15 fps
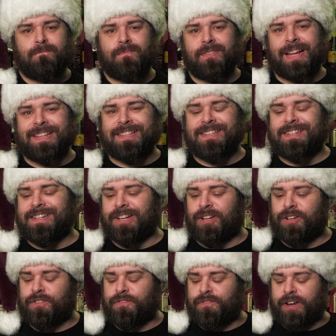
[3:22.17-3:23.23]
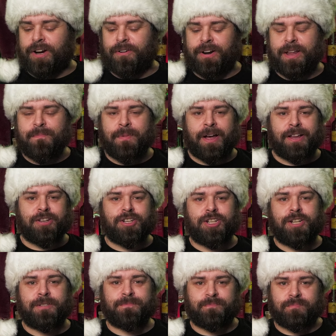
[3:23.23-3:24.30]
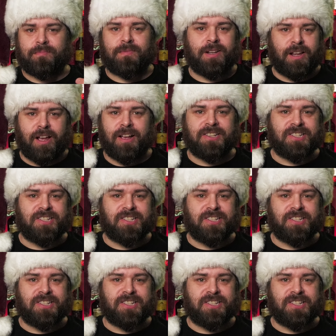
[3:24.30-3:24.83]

that's still very much a